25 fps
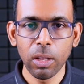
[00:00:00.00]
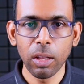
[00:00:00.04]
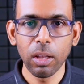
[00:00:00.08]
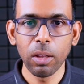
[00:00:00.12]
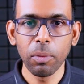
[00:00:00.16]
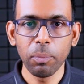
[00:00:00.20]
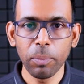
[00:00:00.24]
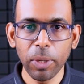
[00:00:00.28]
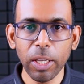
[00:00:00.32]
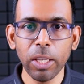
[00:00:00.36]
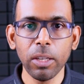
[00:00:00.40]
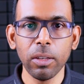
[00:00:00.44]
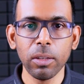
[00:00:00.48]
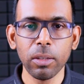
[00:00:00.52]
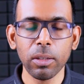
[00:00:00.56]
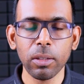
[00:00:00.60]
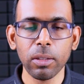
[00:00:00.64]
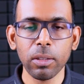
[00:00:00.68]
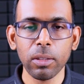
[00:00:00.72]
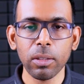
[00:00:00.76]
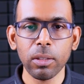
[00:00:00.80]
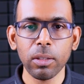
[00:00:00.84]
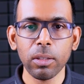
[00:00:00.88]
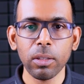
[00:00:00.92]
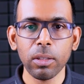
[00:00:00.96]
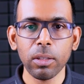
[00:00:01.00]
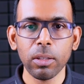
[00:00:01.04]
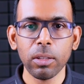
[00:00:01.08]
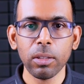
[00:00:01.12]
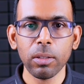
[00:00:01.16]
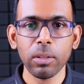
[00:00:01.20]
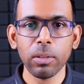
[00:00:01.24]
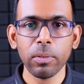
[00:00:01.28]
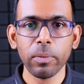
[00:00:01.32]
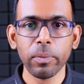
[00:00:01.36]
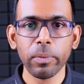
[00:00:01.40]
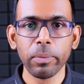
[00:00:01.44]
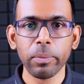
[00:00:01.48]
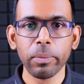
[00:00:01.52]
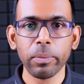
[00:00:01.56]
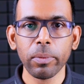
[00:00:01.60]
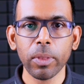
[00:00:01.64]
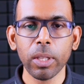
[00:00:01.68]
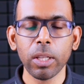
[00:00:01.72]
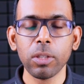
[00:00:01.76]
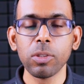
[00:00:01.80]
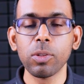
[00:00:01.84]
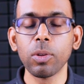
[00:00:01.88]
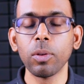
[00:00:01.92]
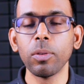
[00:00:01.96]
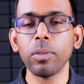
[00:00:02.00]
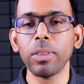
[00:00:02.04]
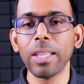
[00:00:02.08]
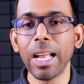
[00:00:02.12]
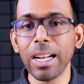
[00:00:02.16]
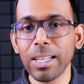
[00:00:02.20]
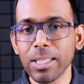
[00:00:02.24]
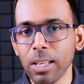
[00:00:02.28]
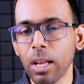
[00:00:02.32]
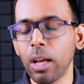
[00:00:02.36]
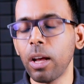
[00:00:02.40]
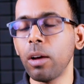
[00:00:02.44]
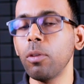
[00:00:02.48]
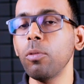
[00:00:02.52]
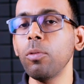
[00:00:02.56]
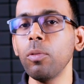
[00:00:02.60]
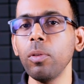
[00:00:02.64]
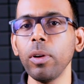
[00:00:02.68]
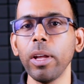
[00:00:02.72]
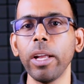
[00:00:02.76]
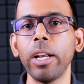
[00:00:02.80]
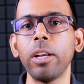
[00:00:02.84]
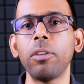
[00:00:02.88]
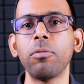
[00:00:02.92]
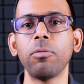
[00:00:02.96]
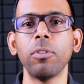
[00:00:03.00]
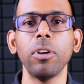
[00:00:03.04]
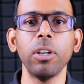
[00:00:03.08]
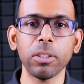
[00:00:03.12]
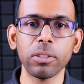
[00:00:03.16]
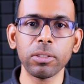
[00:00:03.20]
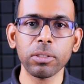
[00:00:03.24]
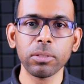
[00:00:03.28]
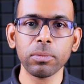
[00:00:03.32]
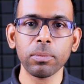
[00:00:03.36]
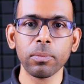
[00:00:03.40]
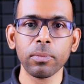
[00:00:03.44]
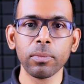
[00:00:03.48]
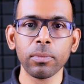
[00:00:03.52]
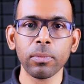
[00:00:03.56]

meal. So that's how it works.